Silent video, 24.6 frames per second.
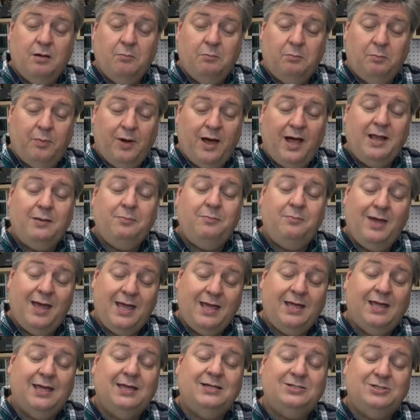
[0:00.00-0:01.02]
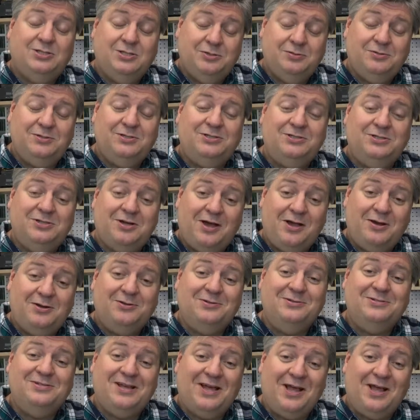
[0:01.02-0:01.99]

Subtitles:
but may get you a shot on